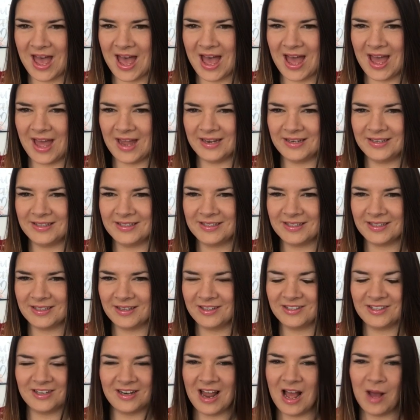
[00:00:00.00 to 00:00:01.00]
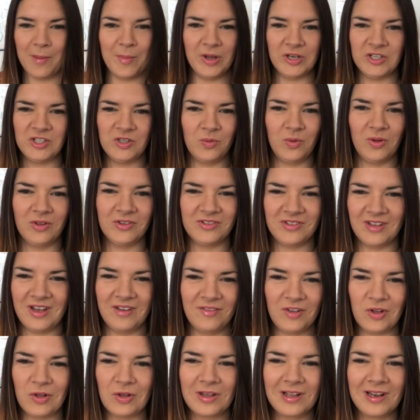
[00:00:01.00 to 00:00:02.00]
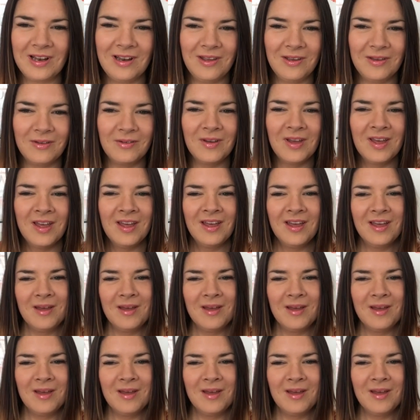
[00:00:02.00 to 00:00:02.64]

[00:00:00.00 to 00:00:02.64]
And I don't know how much it was. I haven't got a clue.